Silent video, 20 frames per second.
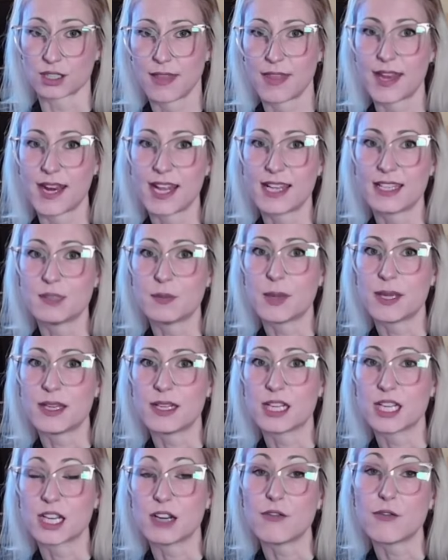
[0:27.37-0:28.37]
that has been
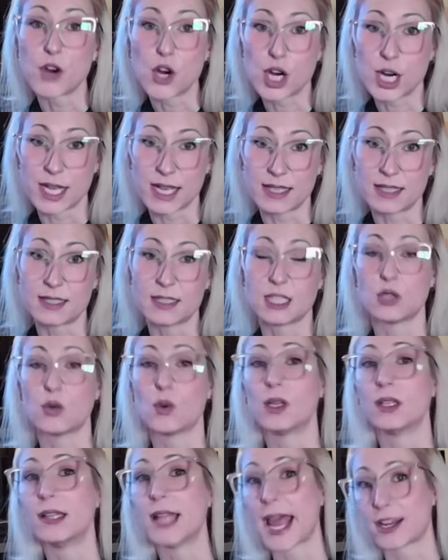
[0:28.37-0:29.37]
converted to
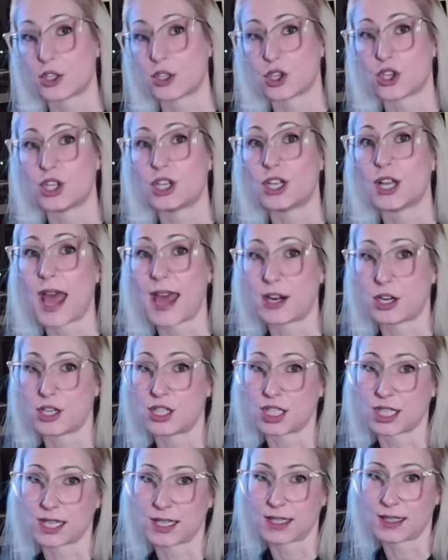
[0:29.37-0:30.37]
electrical
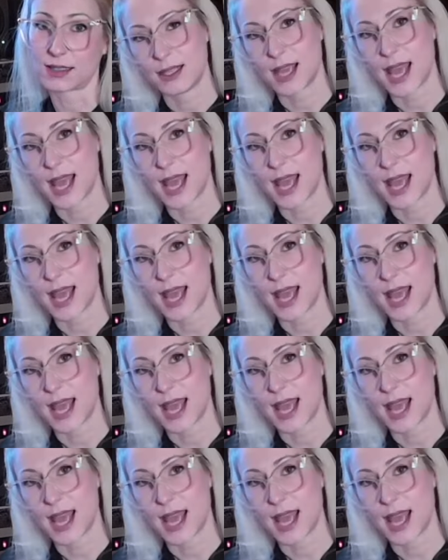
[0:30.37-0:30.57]
energy